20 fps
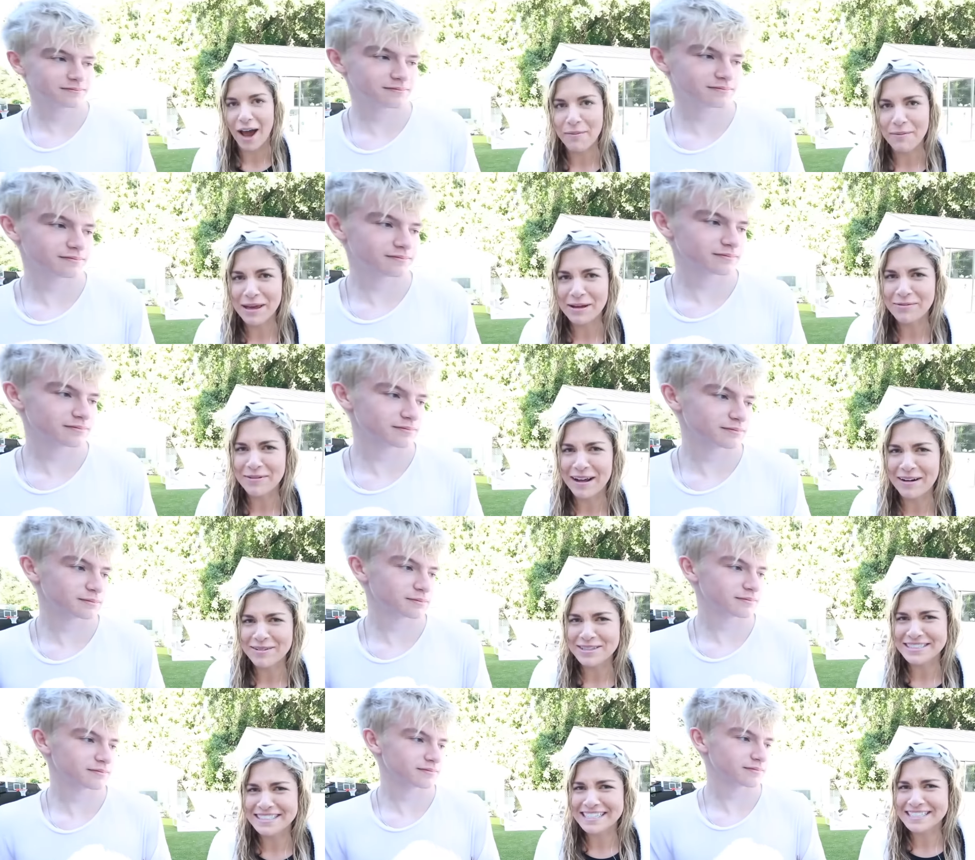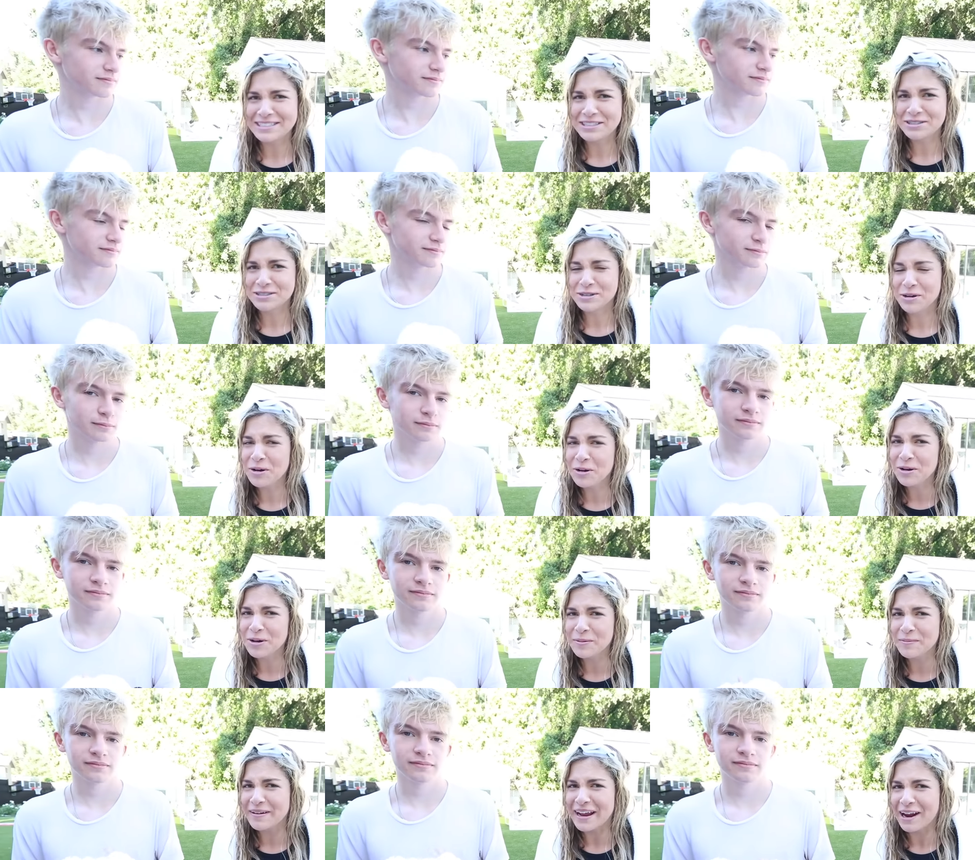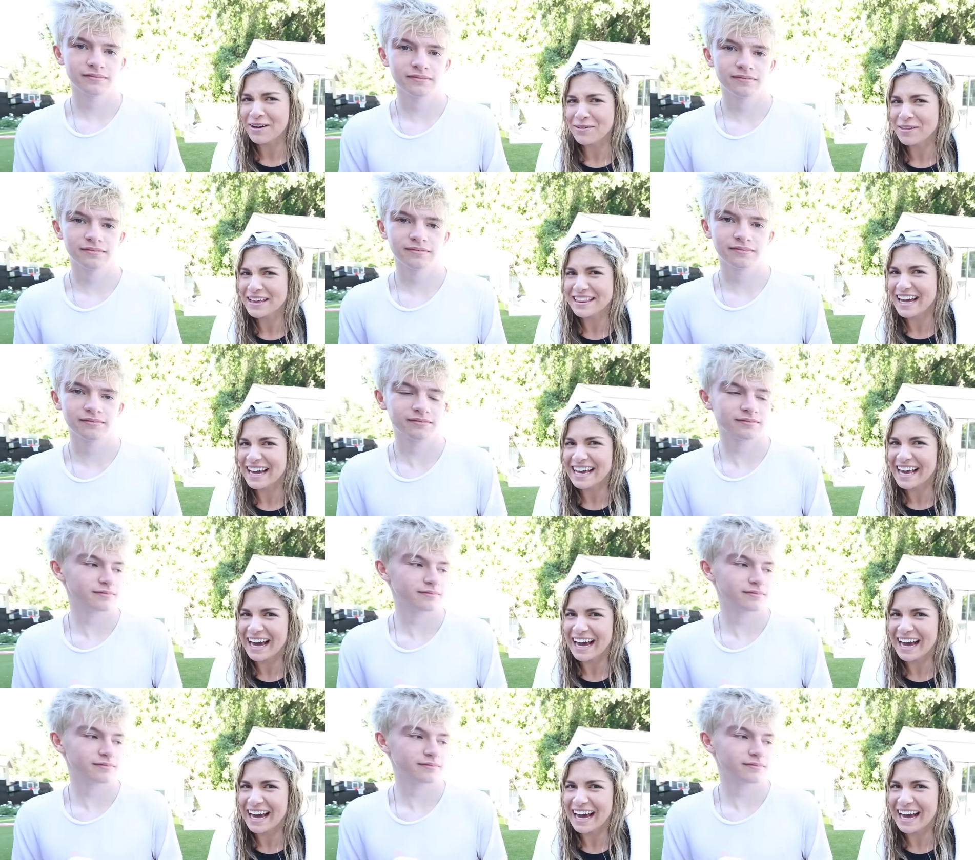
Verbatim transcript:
Speaker 1: I mean, when I was 6 years old, but I don't think that